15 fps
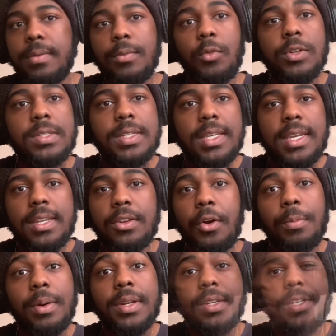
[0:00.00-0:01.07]
Once again,
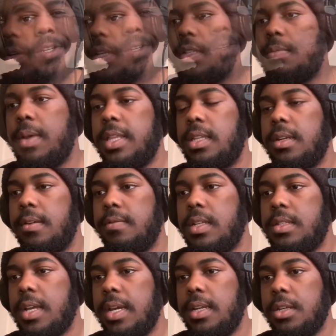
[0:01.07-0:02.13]
no pun intended. This method of
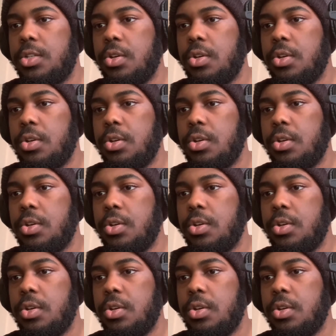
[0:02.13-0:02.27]
designing